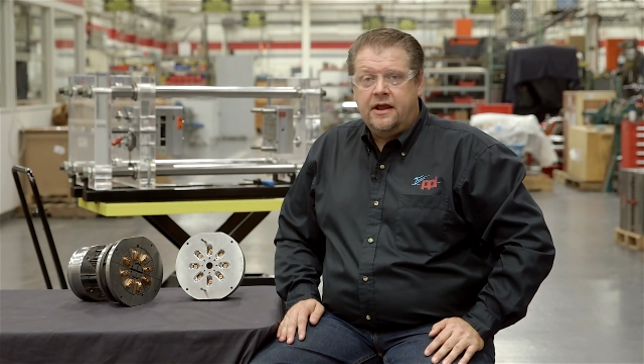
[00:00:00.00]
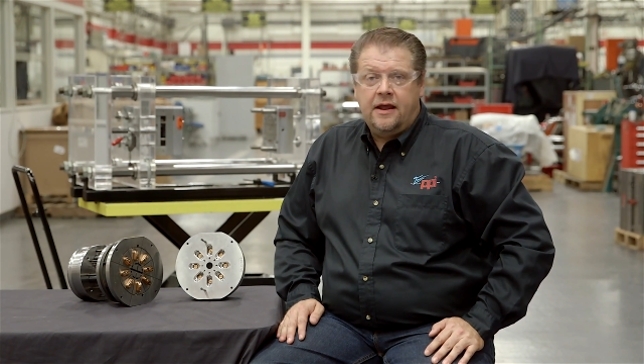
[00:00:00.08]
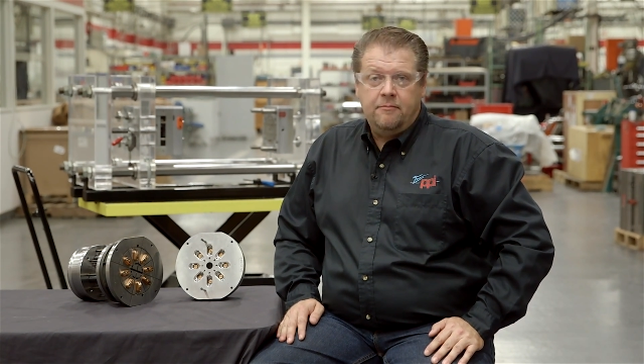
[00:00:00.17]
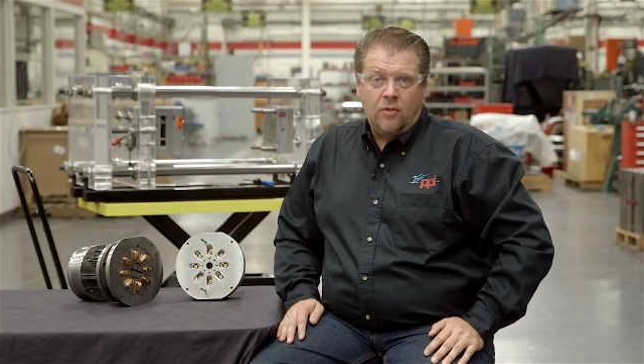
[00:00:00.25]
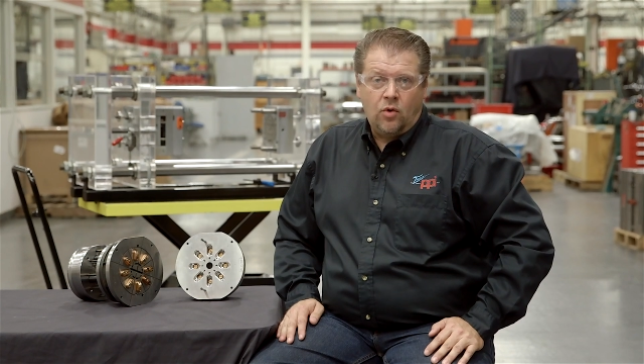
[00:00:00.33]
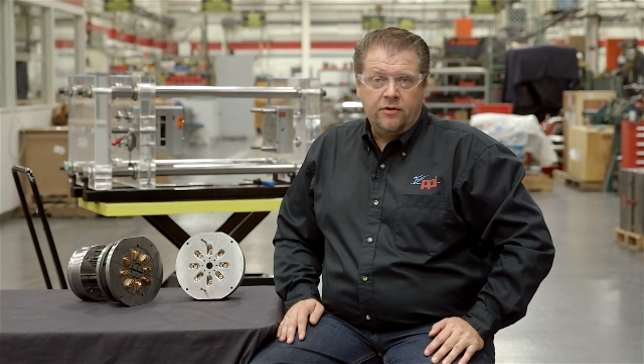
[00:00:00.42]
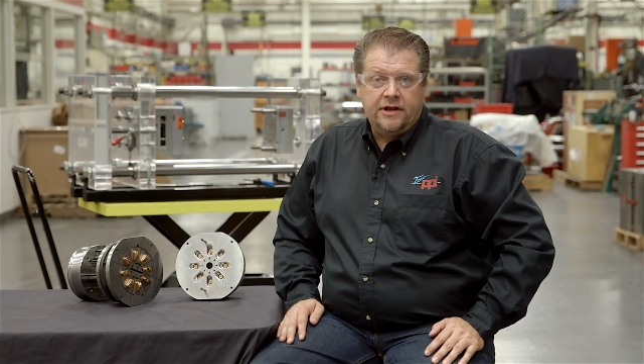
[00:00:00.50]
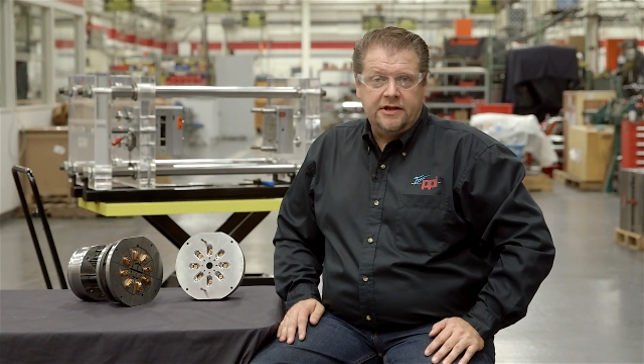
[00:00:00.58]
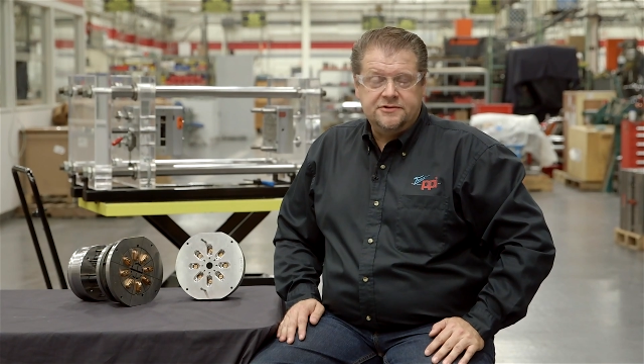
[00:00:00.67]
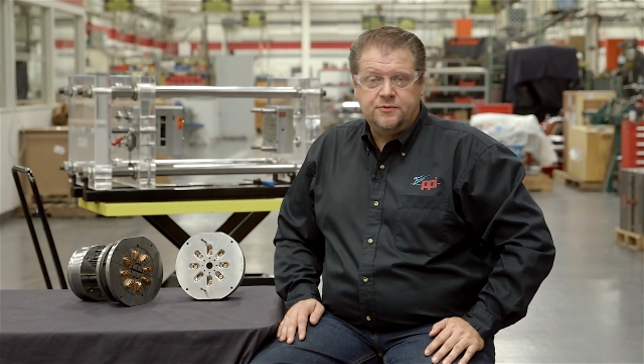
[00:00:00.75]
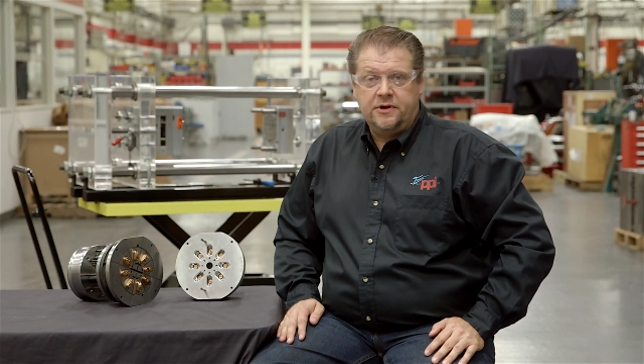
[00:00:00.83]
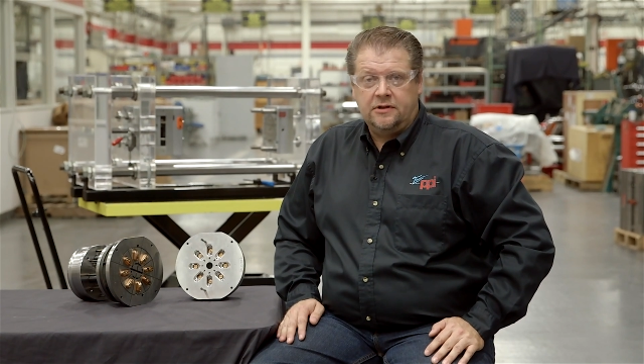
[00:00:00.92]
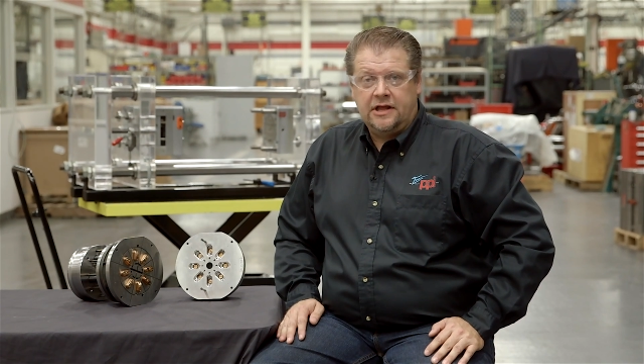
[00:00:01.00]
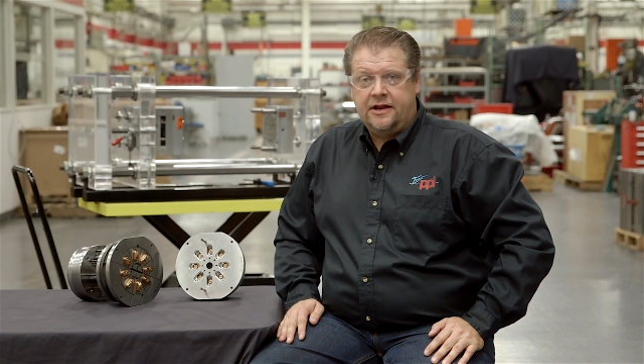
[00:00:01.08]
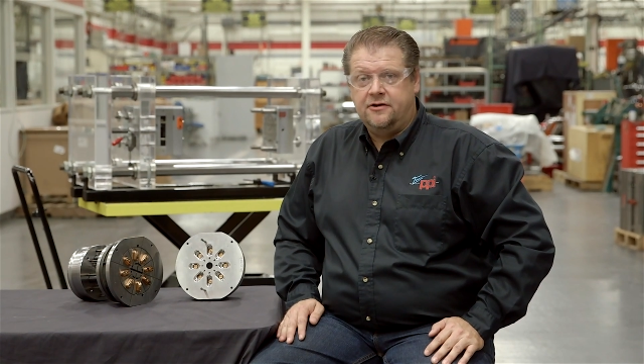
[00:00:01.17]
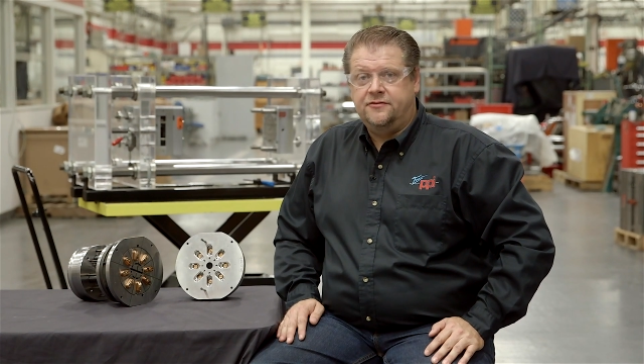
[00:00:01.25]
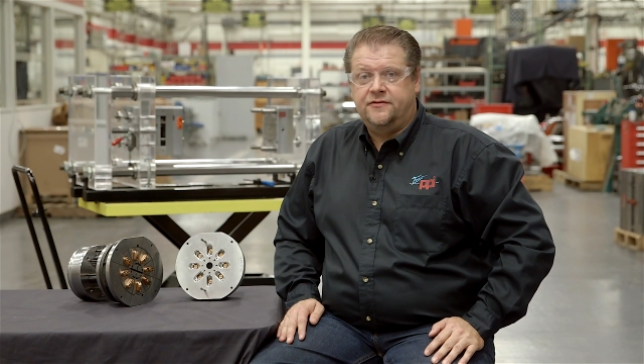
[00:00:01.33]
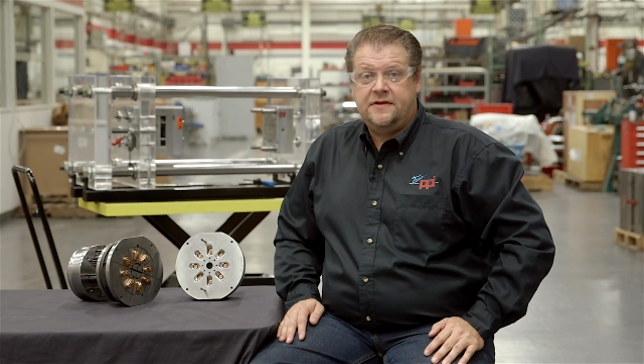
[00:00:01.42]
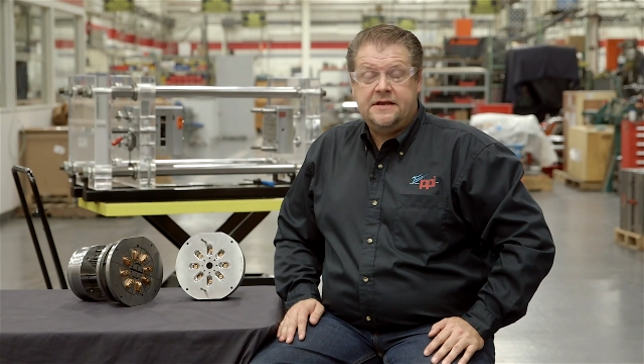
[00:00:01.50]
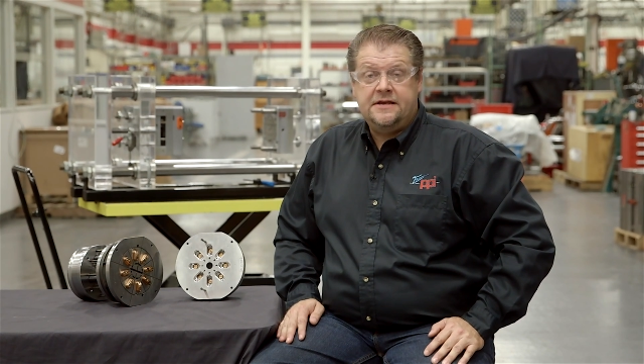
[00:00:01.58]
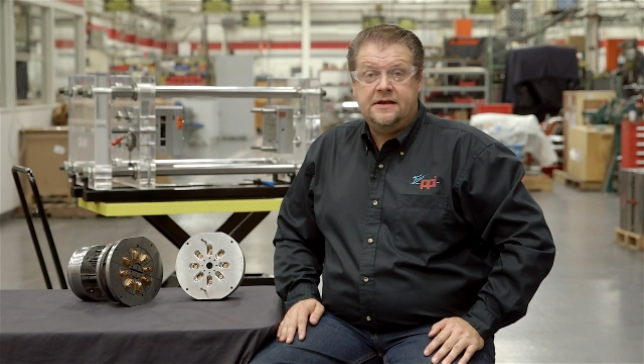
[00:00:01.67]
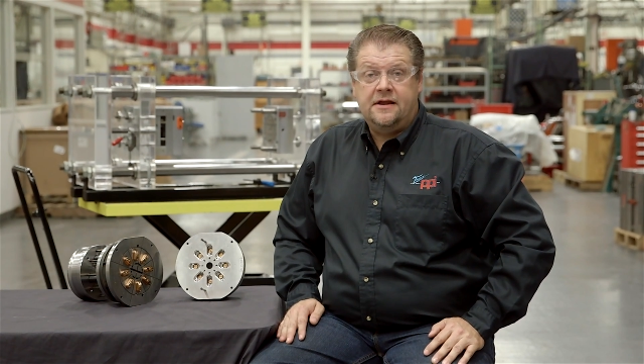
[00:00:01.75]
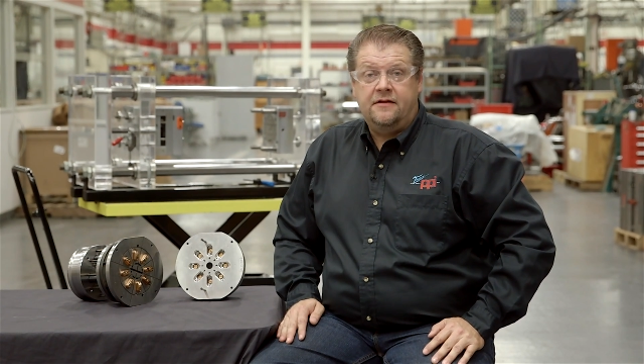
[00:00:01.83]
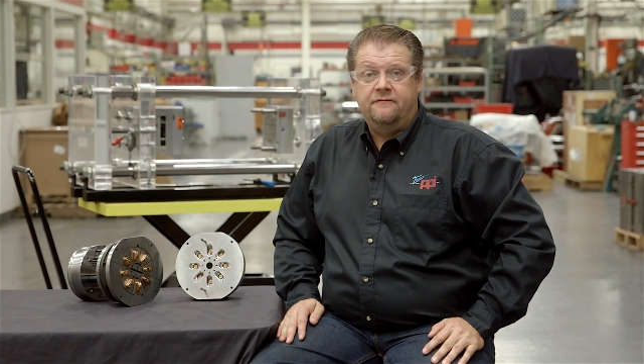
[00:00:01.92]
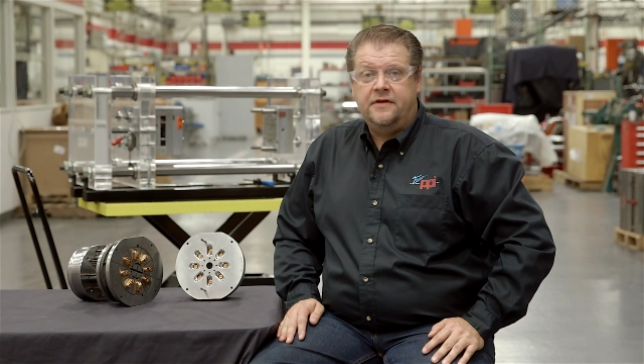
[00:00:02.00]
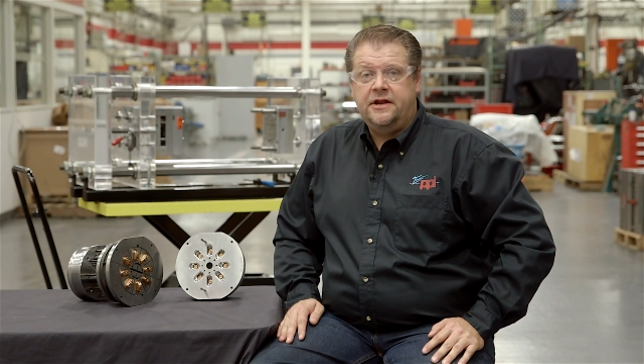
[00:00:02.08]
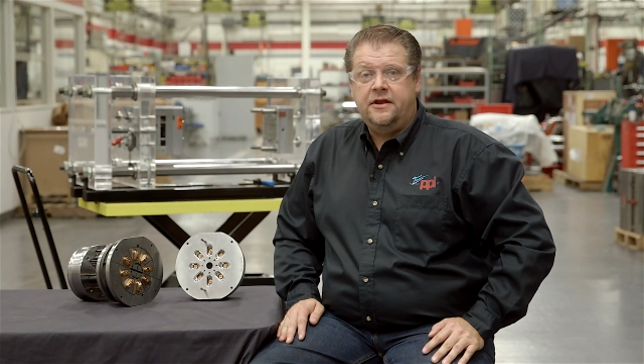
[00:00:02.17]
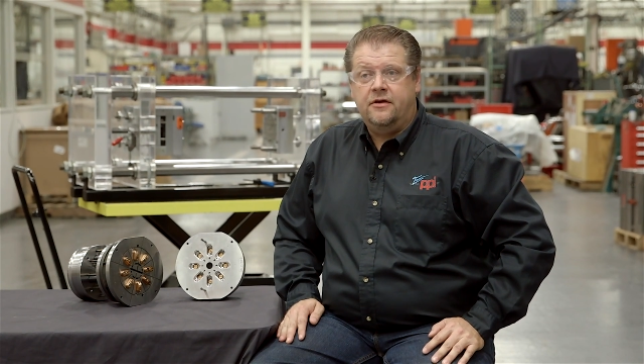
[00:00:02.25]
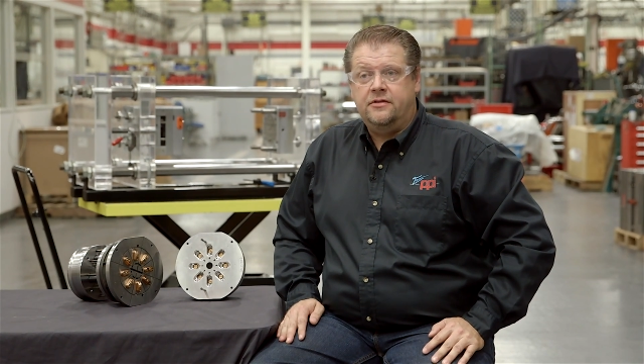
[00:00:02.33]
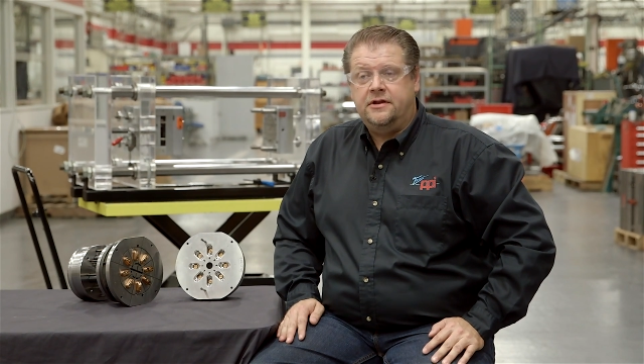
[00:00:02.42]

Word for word: and molding, as we'll later see in a video